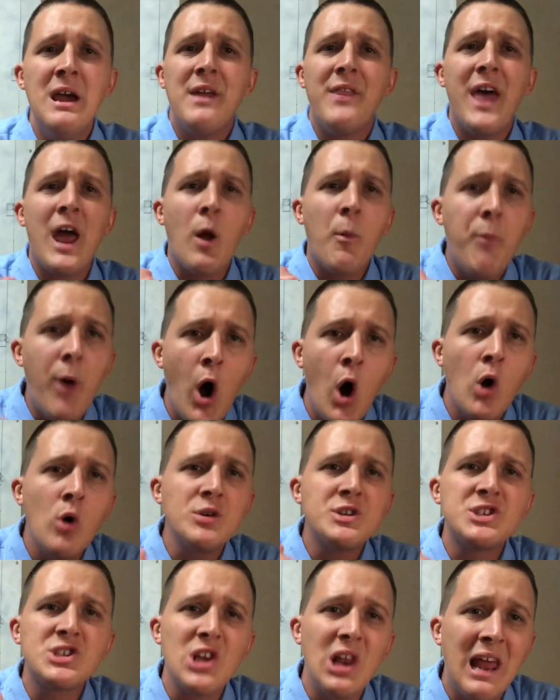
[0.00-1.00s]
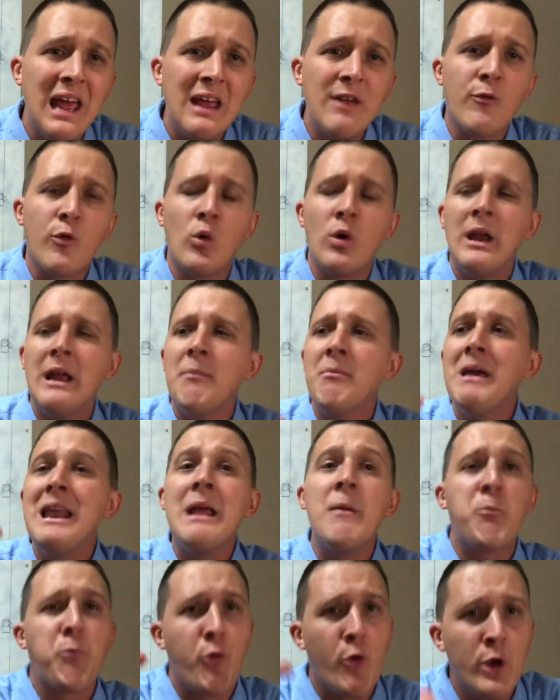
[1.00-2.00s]
that opposed slavery,
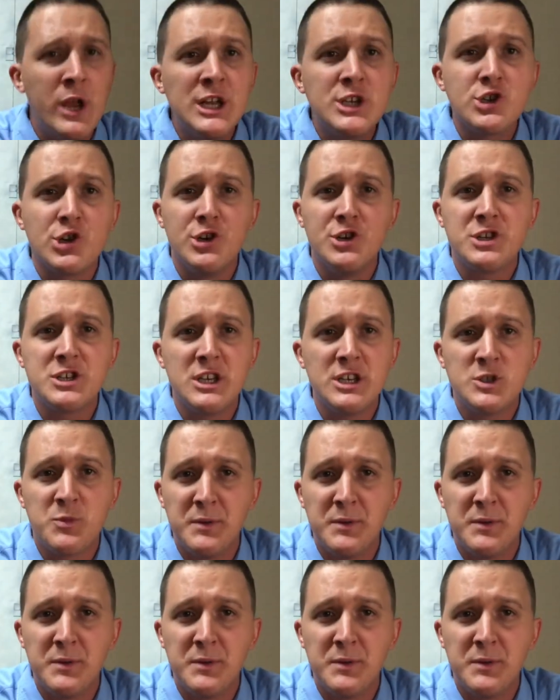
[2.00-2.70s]
many preachers